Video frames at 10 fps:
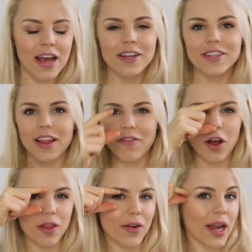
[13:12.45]
So they've
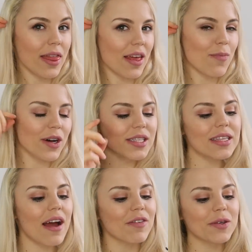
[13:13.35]
got the really thin ones
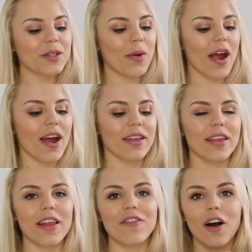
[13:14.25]
that everyone's wearing, and then
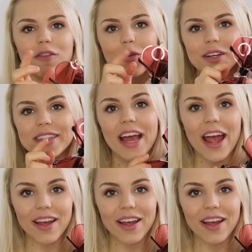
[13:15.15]
they've got, of course, the